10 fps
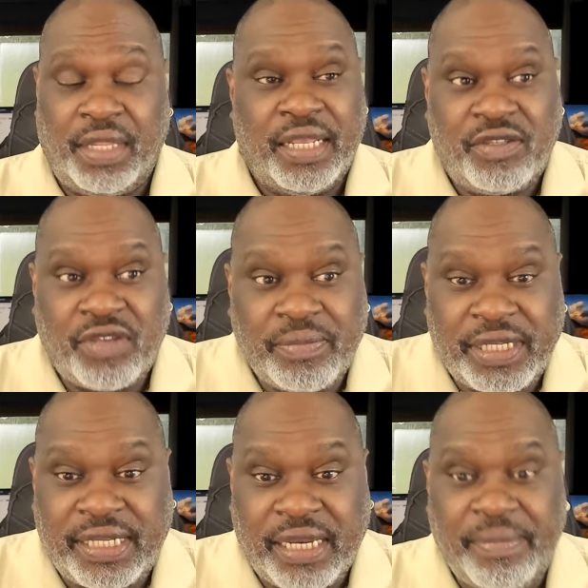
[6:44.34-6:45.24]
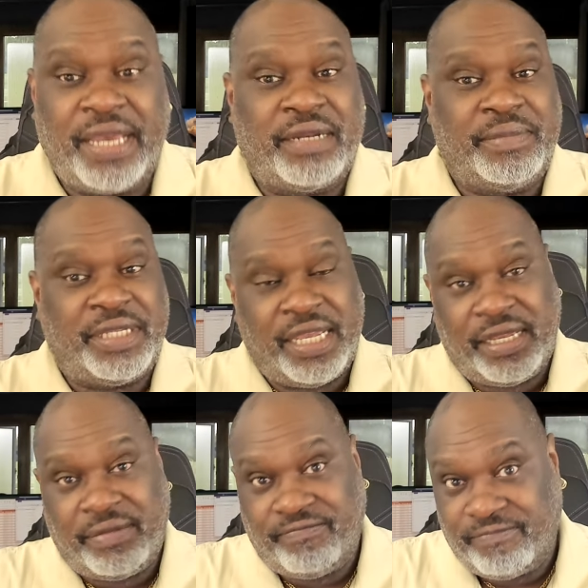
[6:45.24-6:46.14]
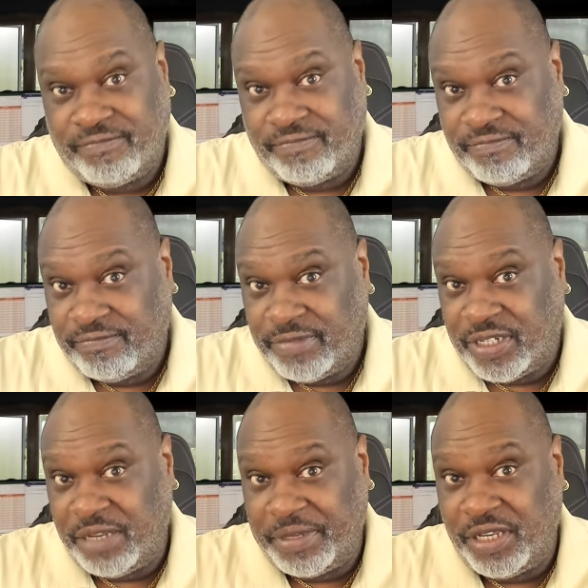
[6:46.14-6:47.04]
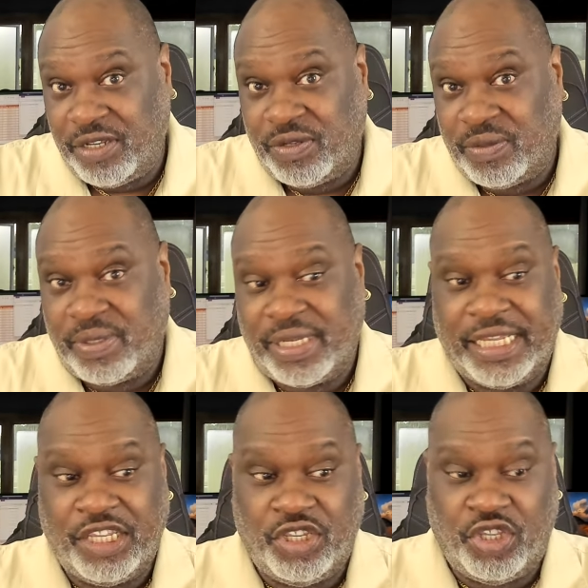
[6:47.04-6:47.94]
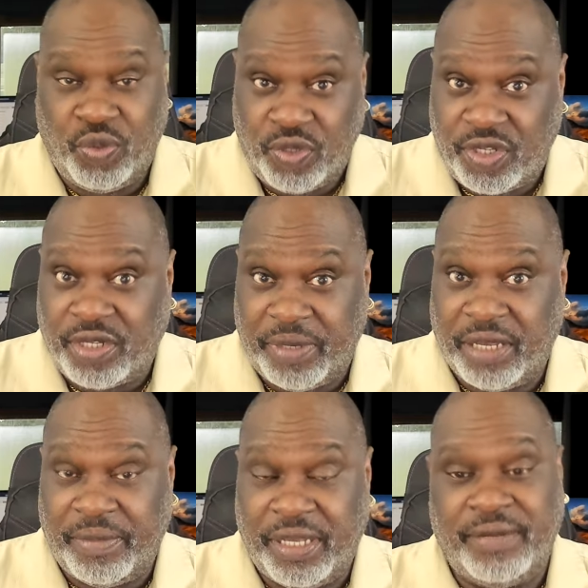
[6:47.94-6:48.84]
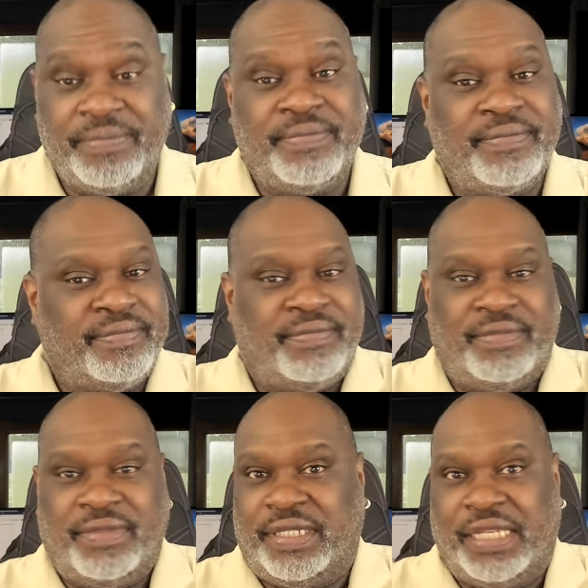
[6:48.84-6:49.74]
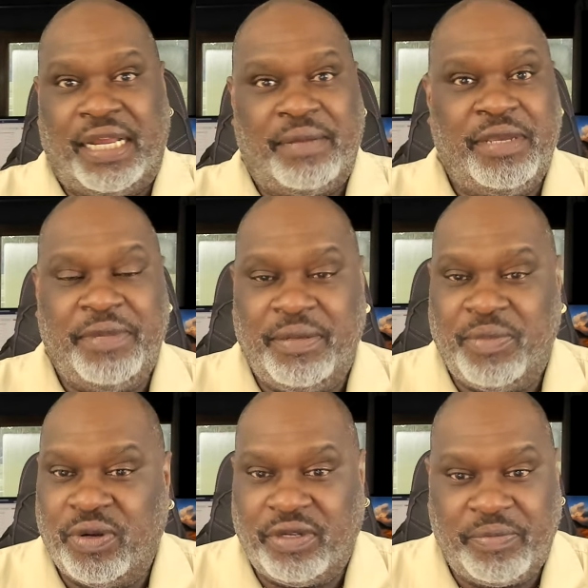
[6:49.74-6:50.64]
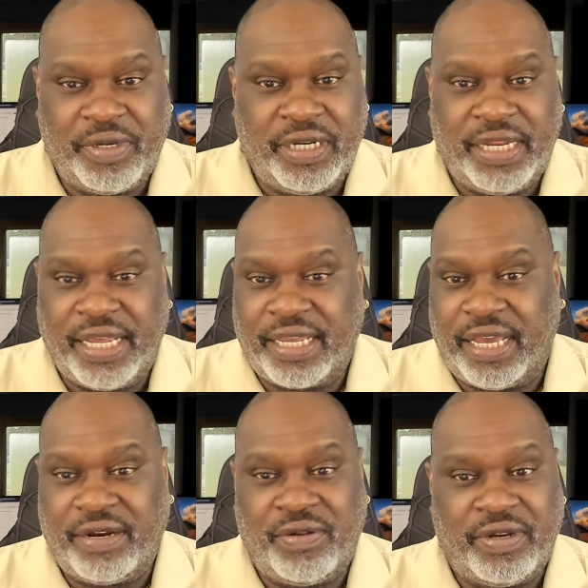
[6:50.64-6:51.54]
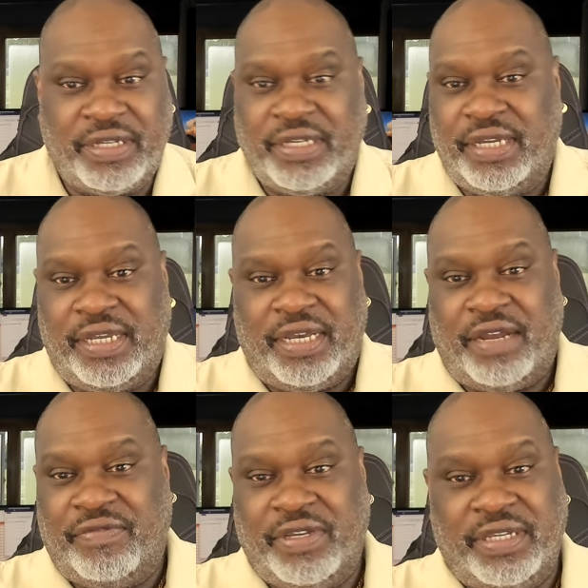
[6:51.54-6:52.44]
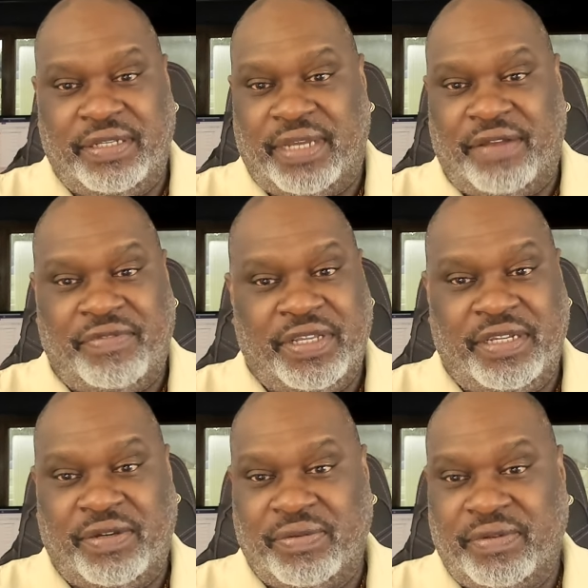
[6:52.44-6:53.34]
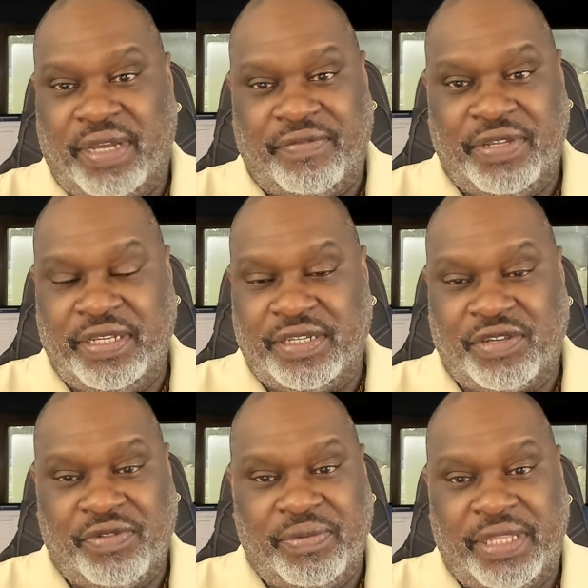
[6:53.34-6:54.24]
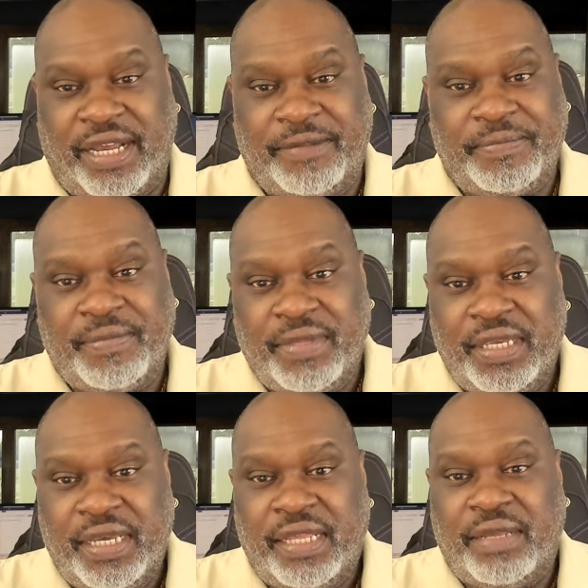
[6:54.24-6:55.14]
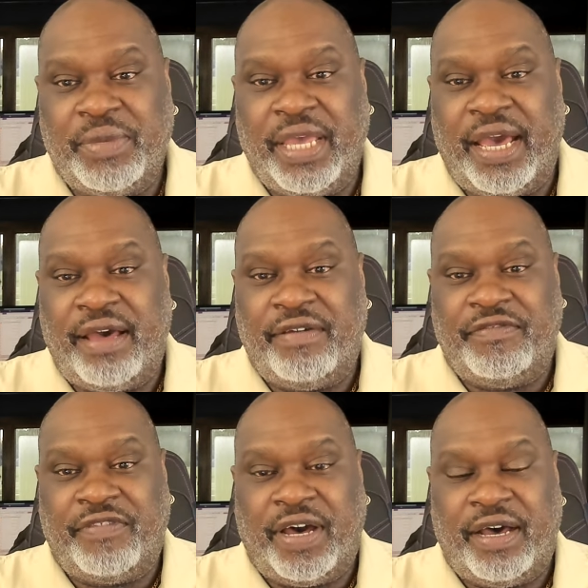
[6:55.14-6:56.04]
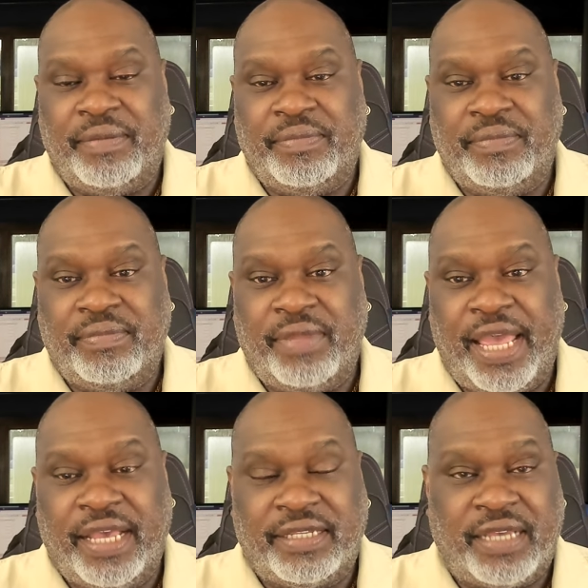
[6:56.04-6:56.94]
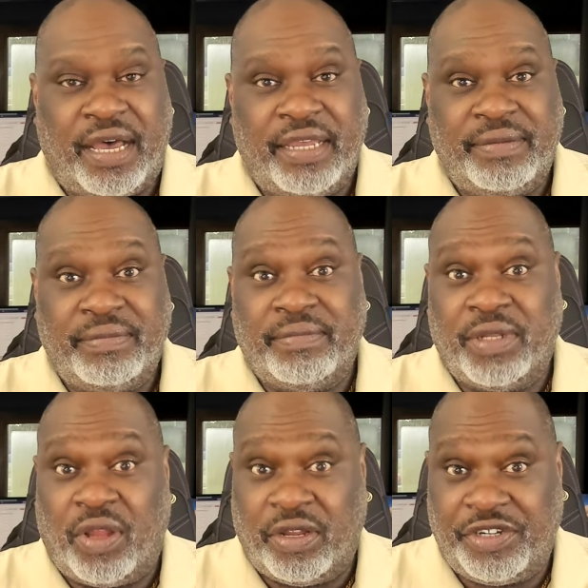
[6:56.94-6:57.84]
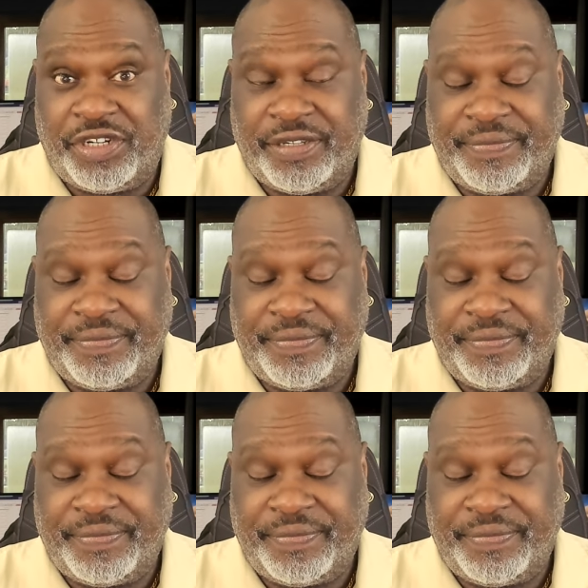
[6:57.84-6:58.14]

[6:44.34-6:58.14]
So I'm just sitting back and I'm saying, Shiba Inu used to be a meme. It's not a meme anymore. Don't put it in that category. I really disagree with that. Then we have ASI launched.